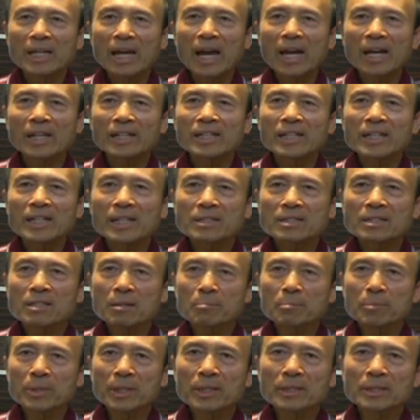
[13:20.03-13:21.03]
and He has
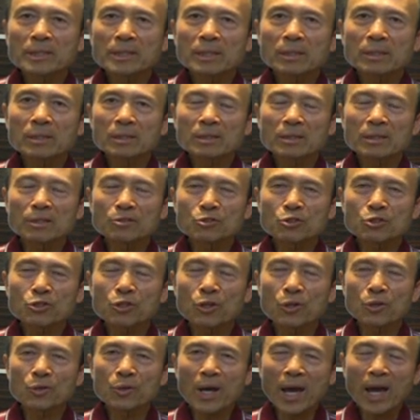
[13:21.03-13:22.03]
ability to
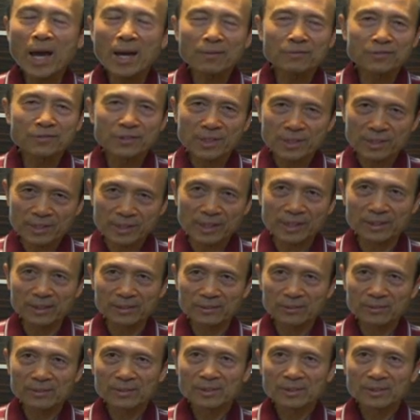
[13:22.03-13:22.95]
control everything.